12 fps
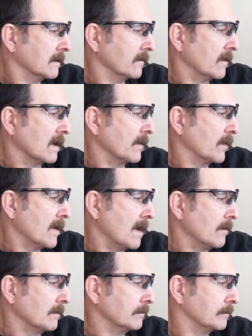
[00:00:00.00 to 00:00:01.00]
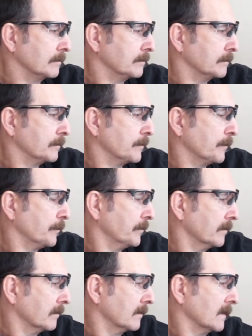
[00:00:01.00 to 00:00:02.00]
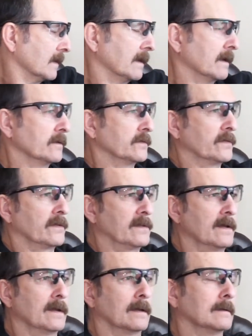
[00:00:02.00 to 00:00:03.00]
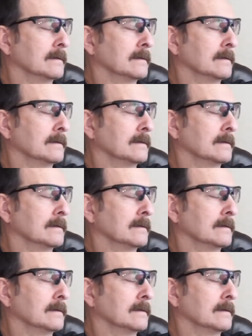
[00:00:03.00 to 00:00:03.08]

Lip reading: Not a problem. Here's the thing.